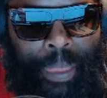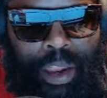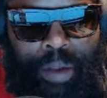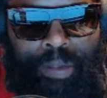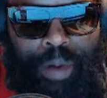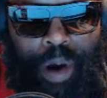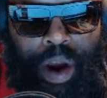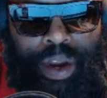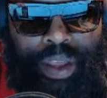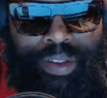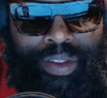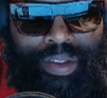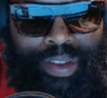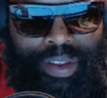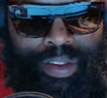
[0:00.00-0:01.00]
The parties
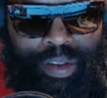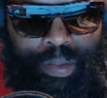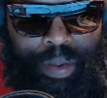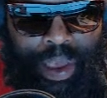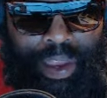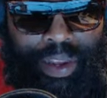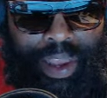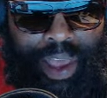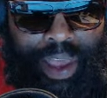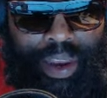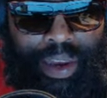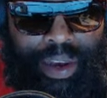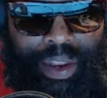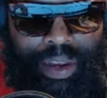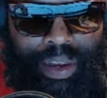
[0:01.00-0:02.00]
anticipate that
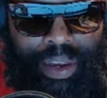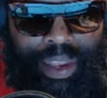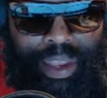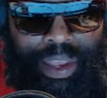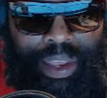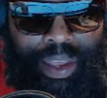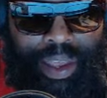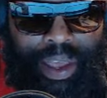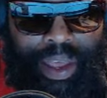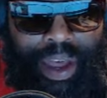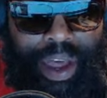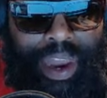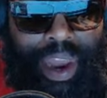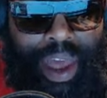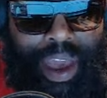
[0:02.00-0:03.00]
the
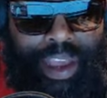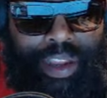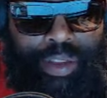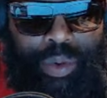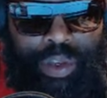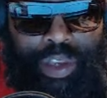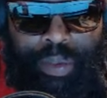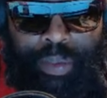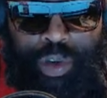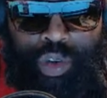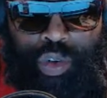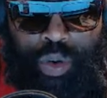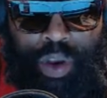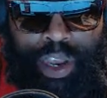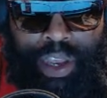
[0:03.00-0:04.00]
alliance will
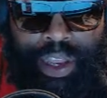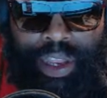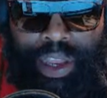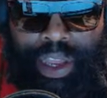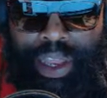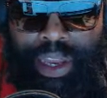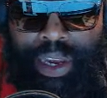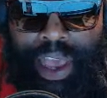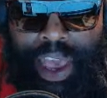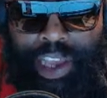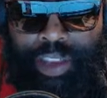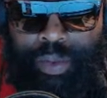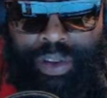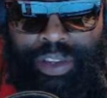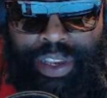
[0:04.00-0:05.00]
demonstrate the
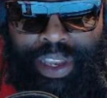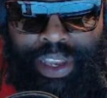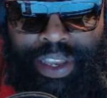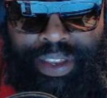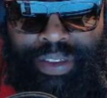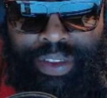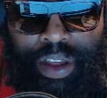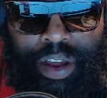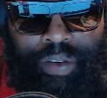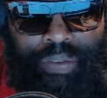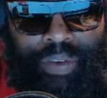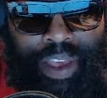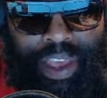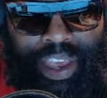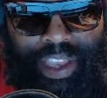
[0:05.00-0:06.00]
expertise of
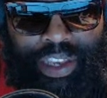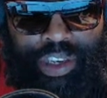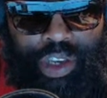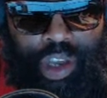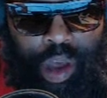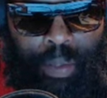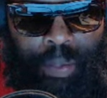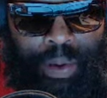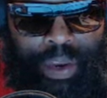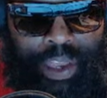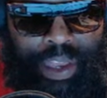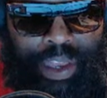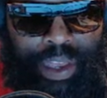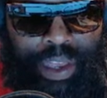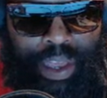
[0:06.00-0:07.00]
each
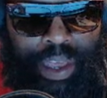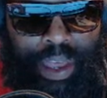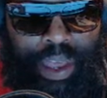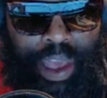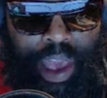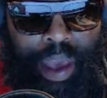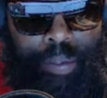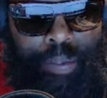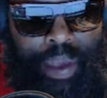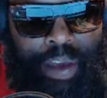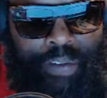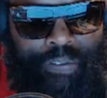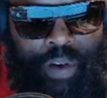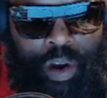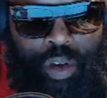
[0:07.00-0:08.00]
company and be a
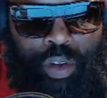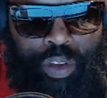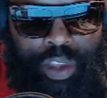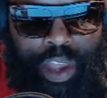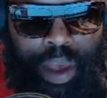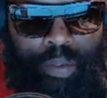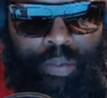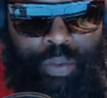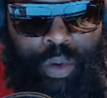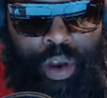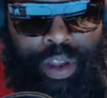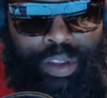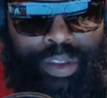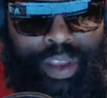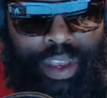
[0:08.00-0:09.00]
first step for
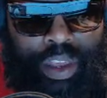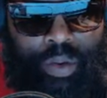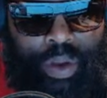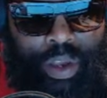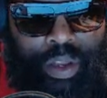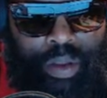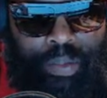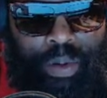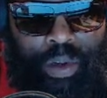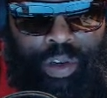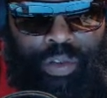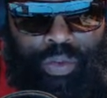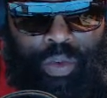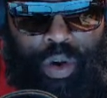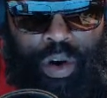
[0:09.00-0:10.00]
continuing to push
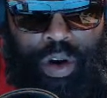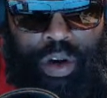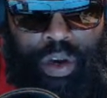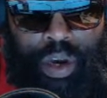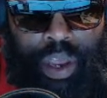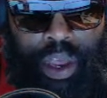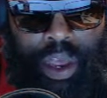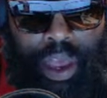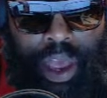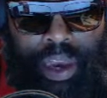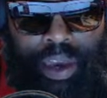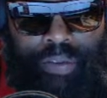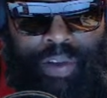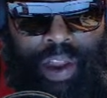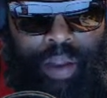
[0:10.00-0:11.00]
forward
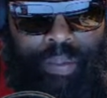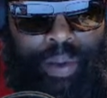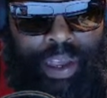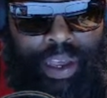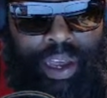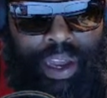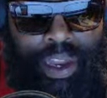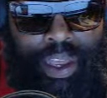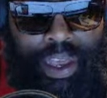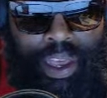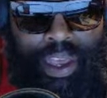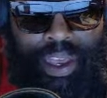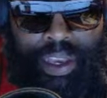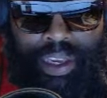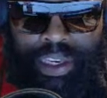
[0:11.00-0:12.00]
and developing
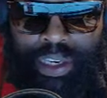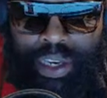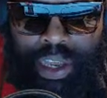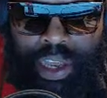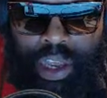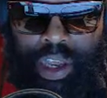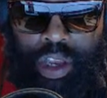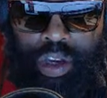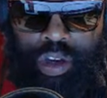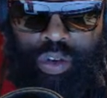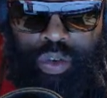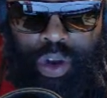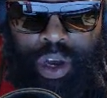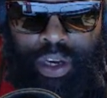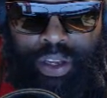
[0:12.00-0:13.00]
cutting-edge
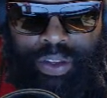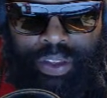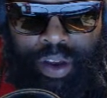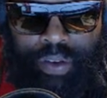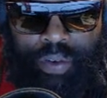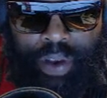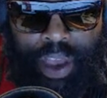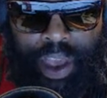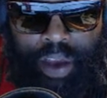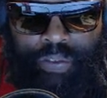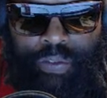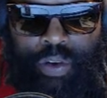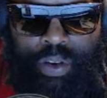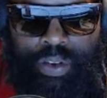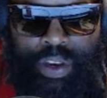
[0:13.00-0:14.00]
drug discovery
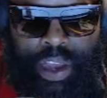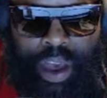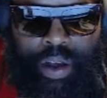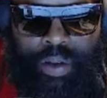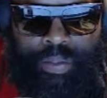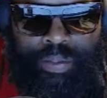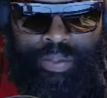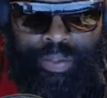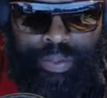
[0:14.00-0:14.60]
efforts. Now,